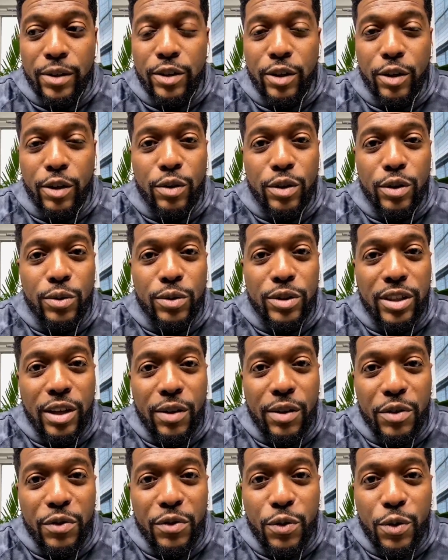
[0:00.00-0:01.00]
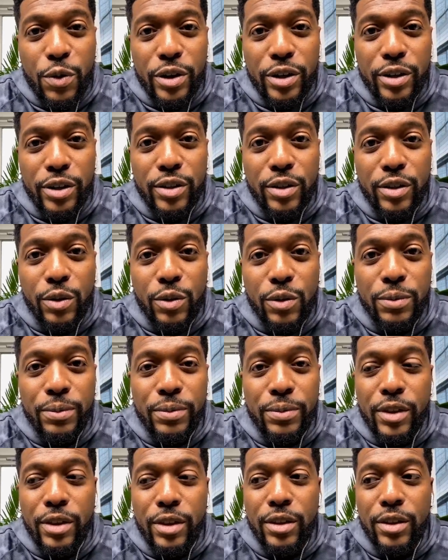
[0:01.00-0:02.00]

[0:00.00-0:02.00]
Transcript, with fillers: So he was 74 years old,